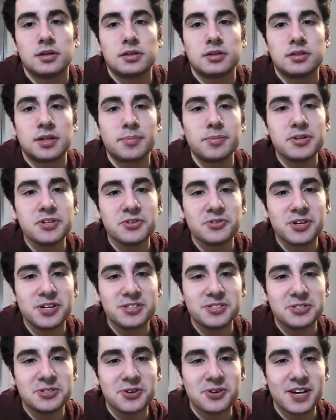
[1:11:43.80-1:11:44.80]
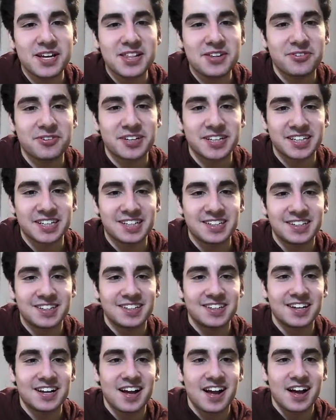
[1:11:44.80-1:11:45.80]
Number 323,
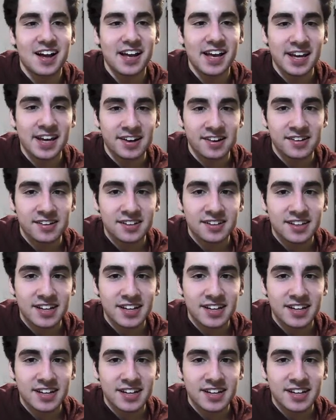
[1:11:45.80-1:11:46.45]
inn.